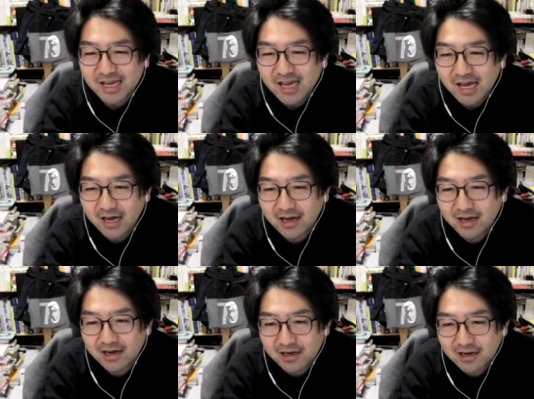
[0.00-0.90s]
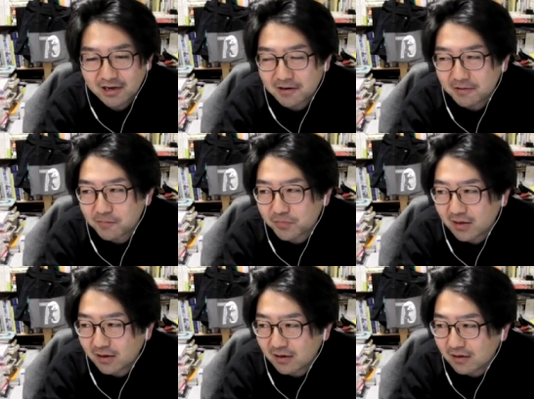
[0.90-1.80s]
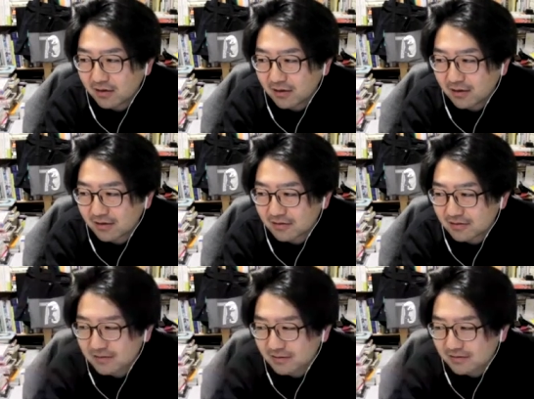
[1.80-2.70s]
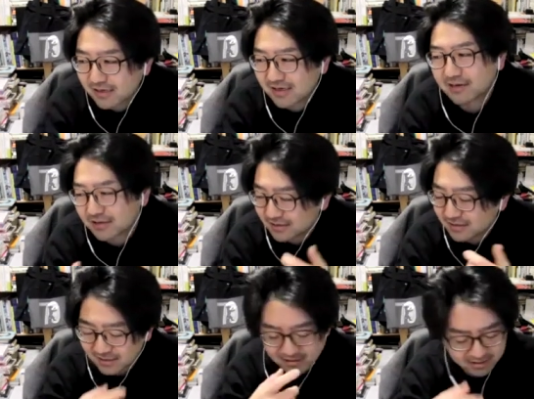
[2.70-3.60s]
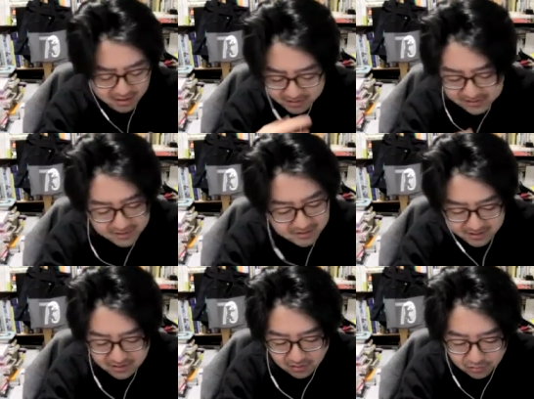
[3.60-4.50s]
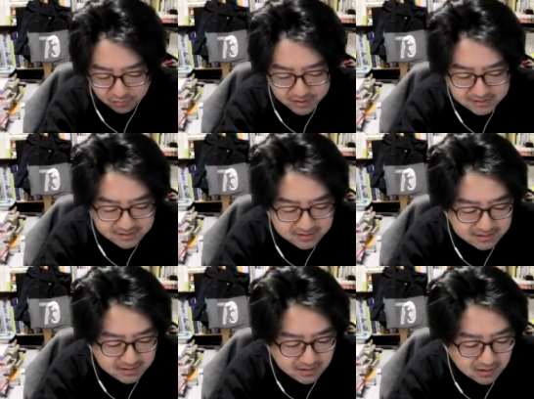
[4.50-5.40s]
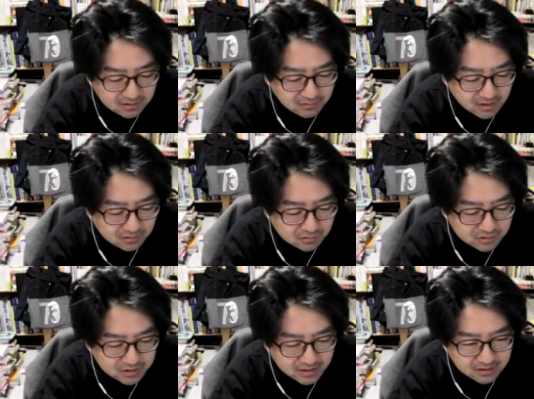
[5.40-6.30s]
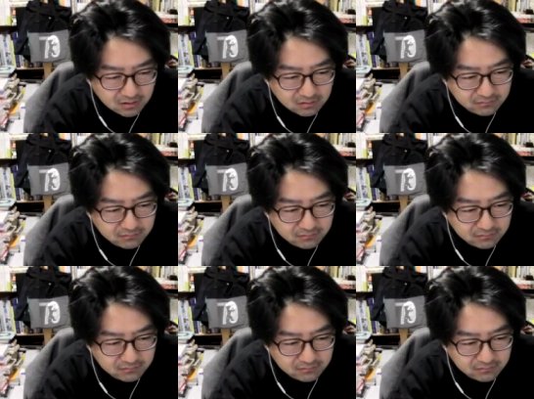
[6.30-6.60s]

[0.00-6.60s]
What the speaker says: uh, uh, like rethinking always is the kind of like a routine of